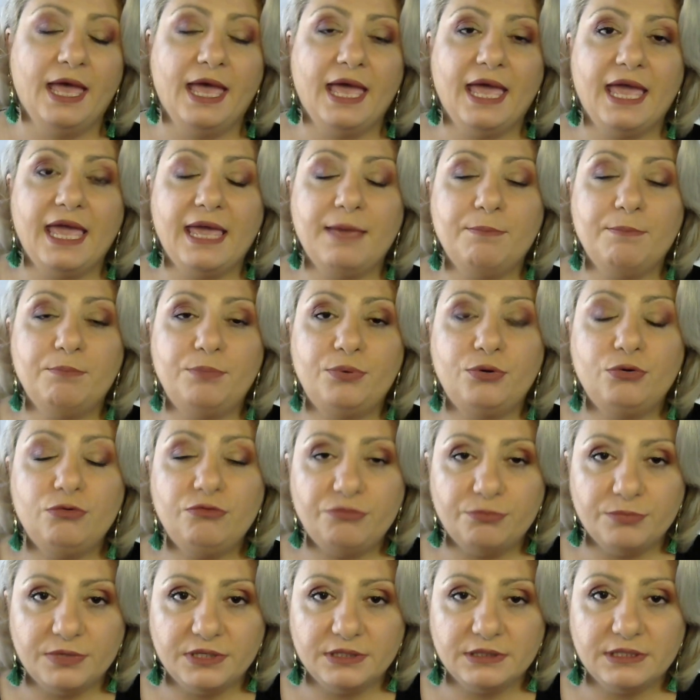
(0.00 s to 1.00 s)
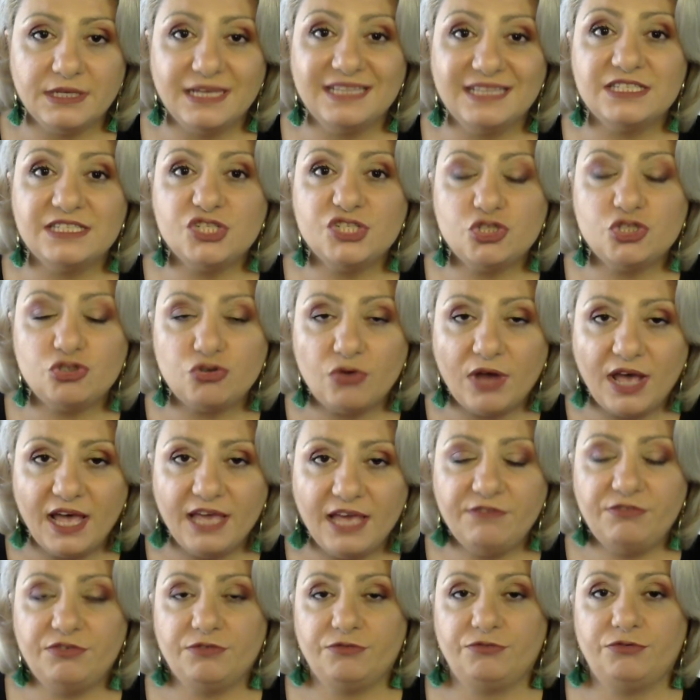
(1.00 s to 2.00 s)
improvement and
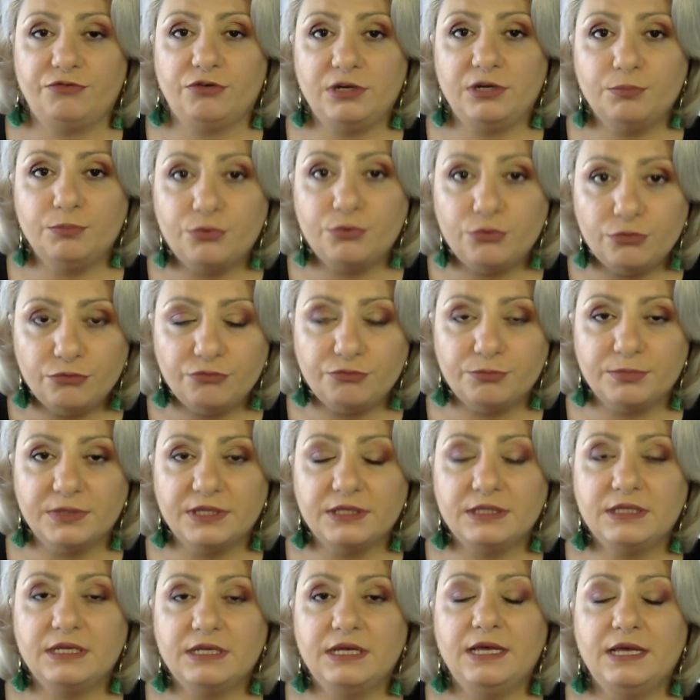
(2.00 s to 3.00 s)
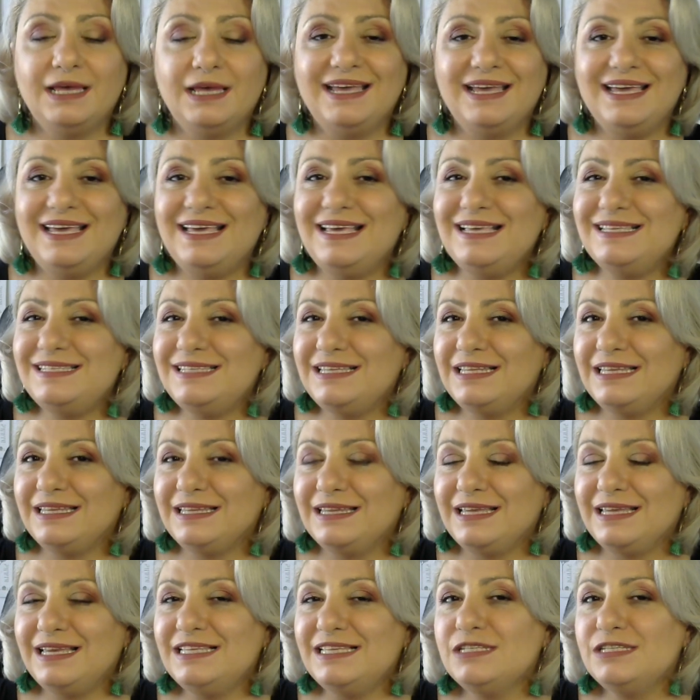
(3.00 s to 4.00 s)
strive for improvement is, in,
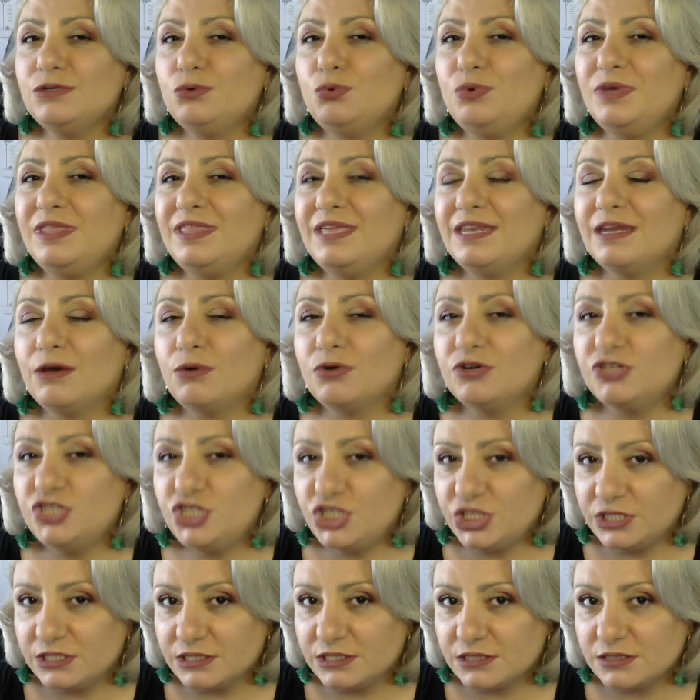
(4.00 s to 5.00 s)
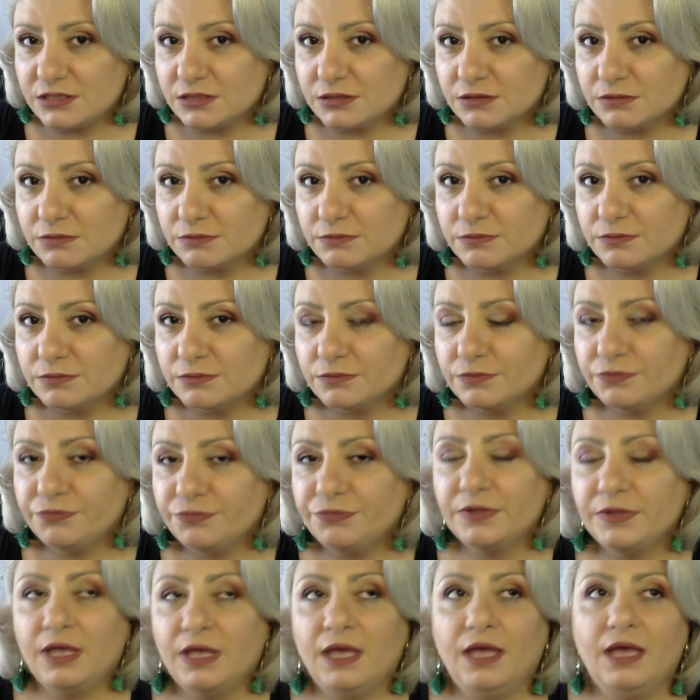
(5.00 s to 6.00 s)
is within our genes.
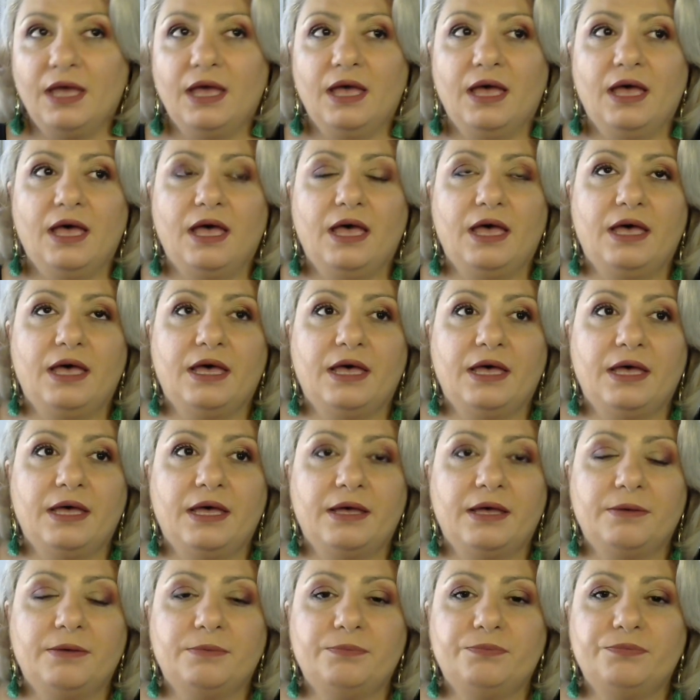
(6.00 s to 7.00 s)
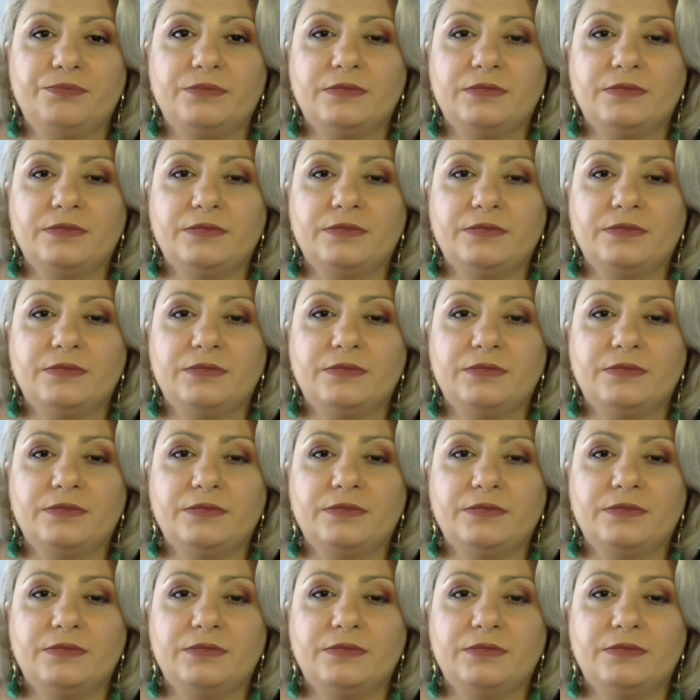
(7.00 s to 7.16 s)
Um,